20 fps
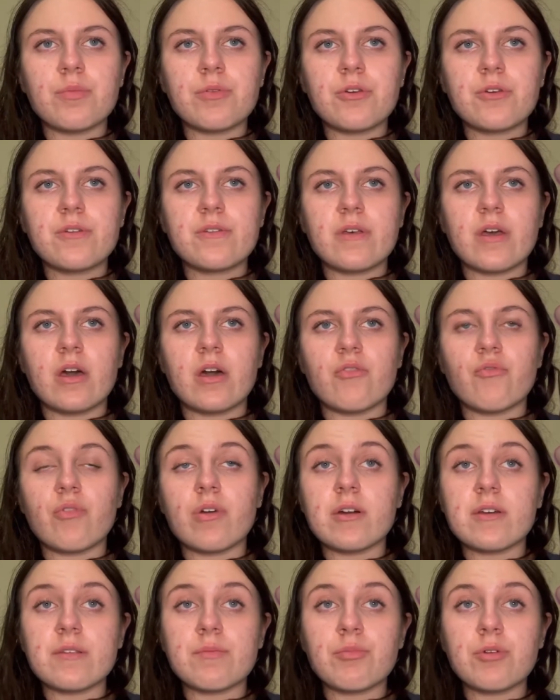notes are
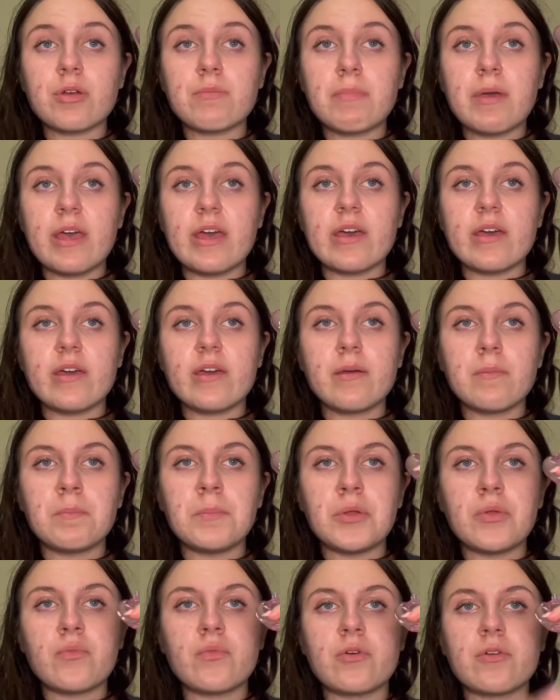raspberry pear,
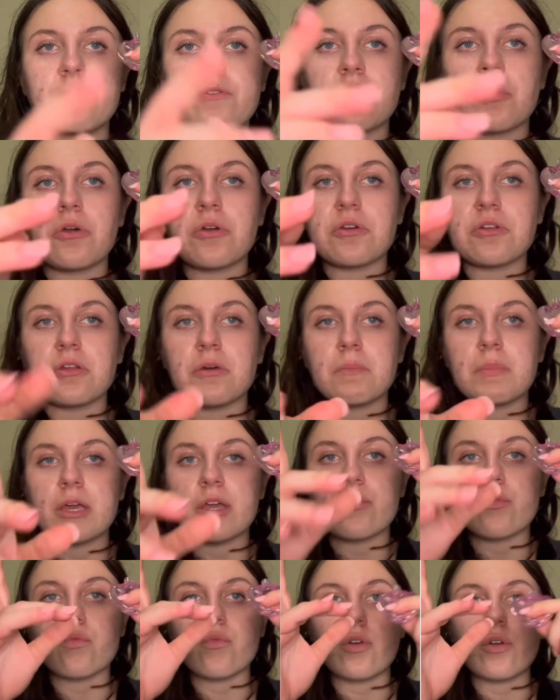middle notes coconut
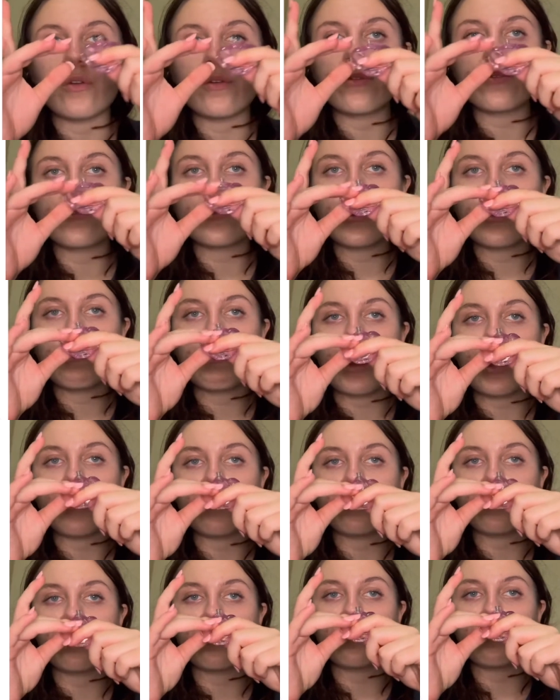pink rose, base
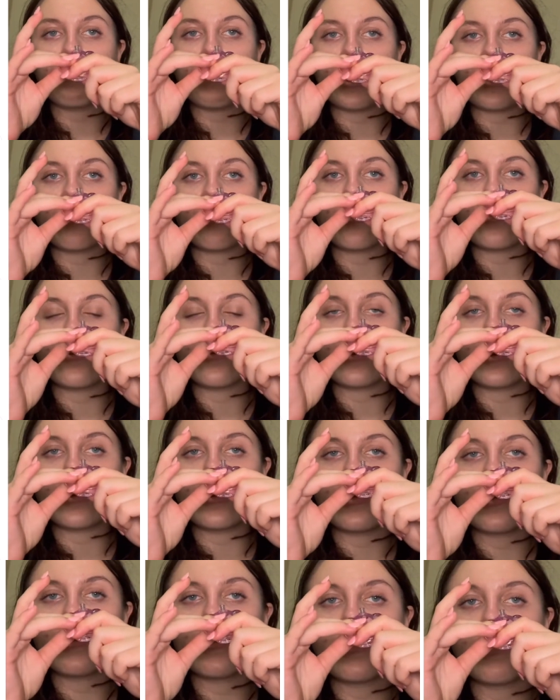notes macaron,
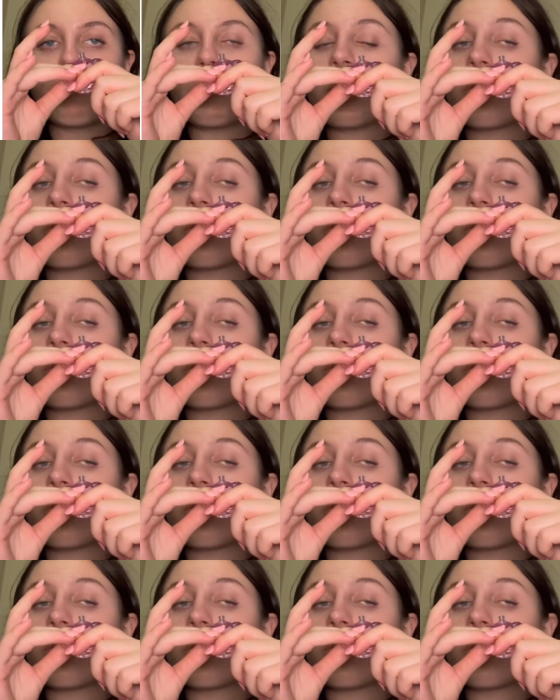and